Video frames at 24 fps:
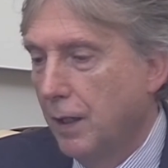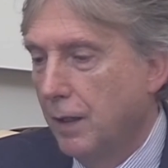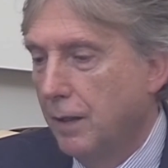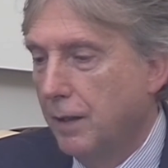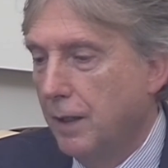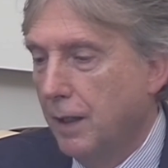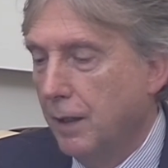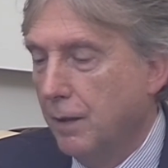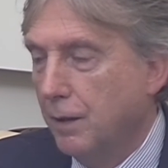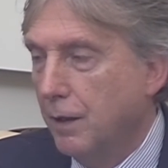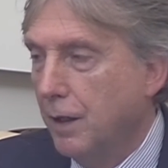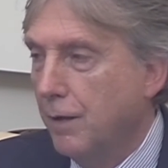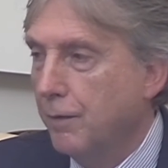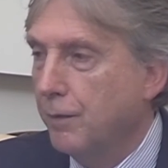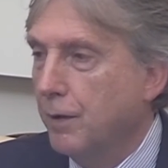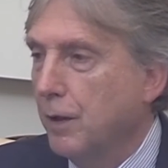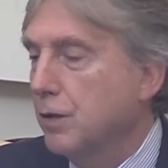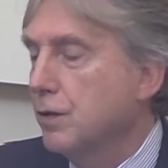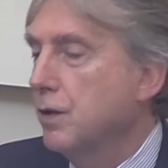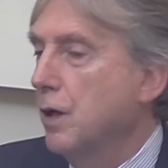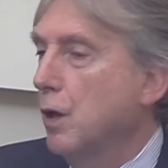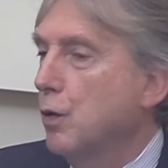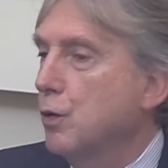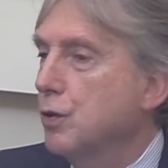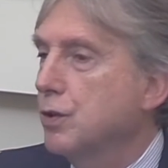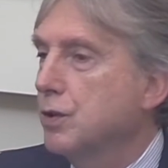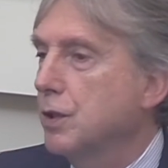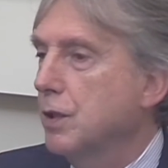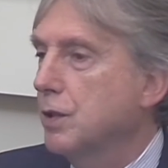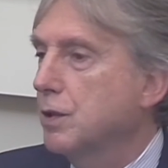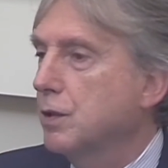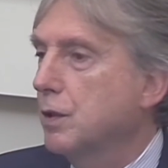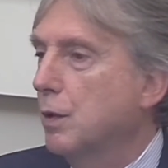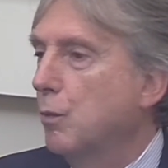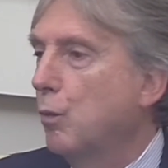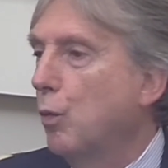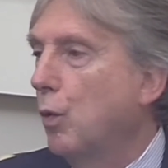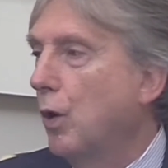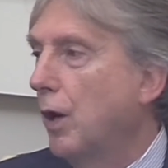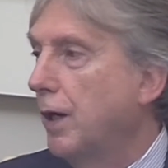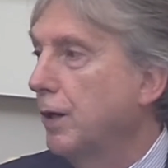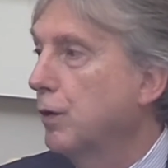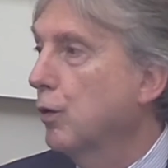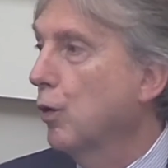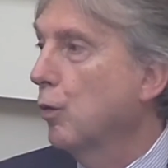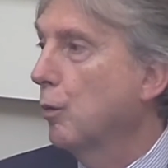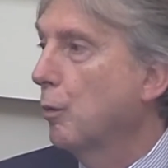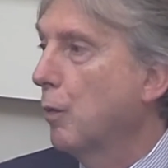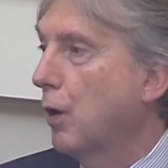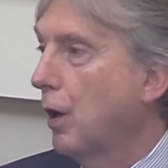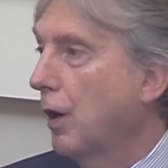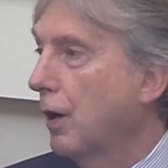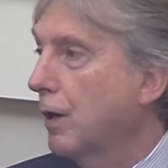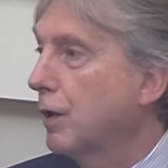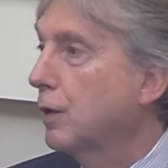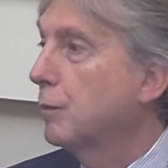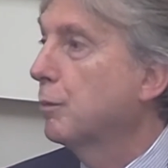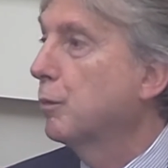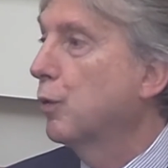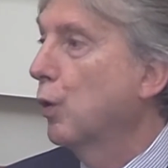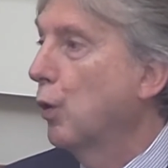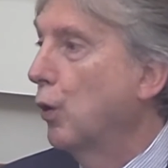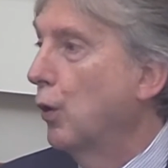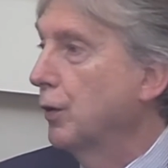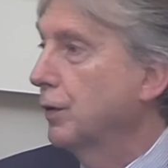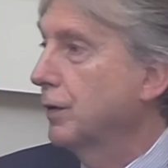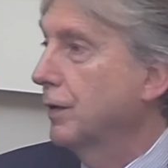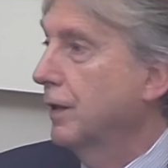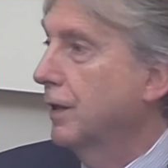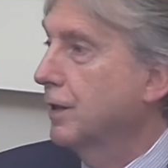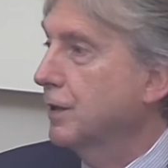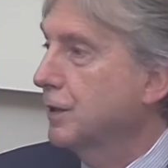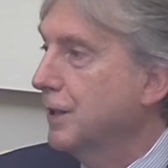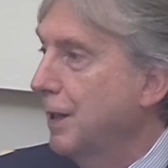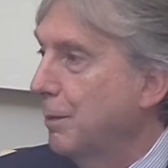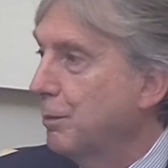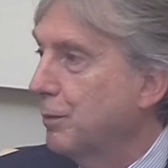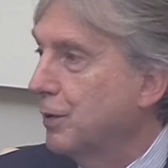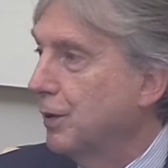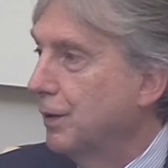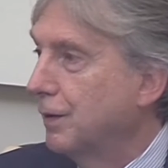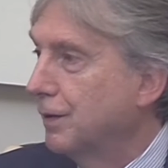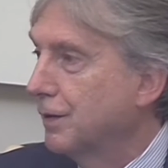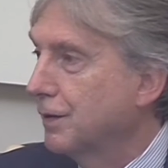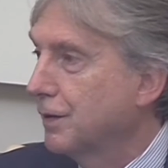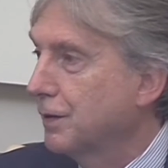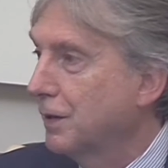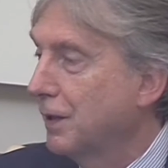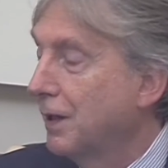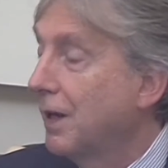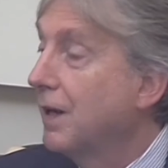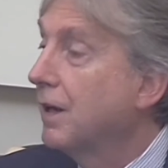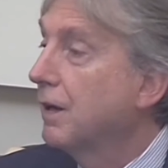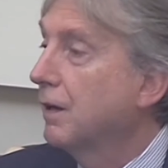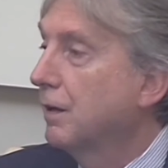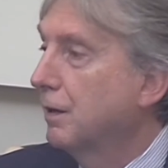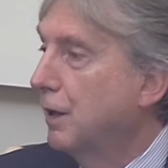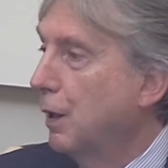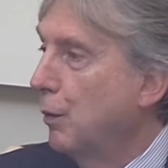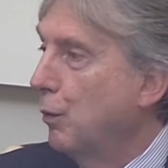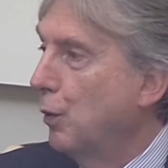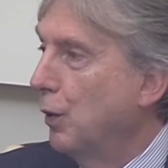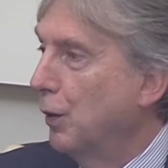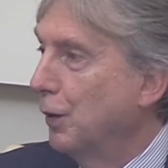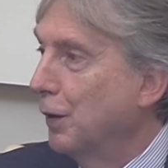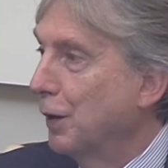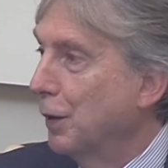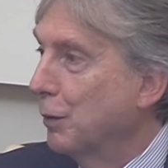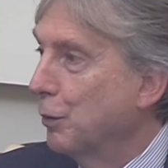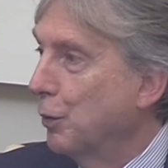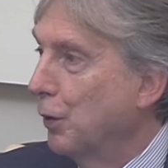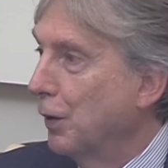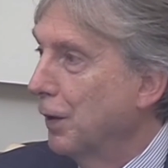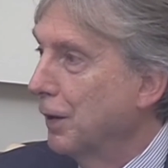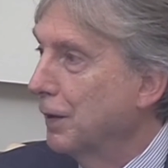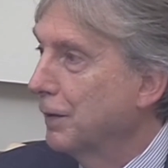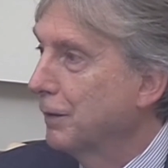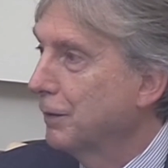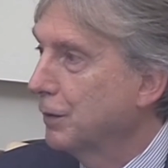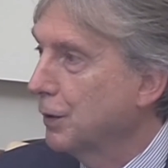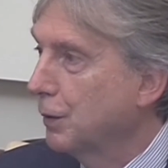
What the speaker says: that if there's no system-wide or market-broad acceptance, they will not work.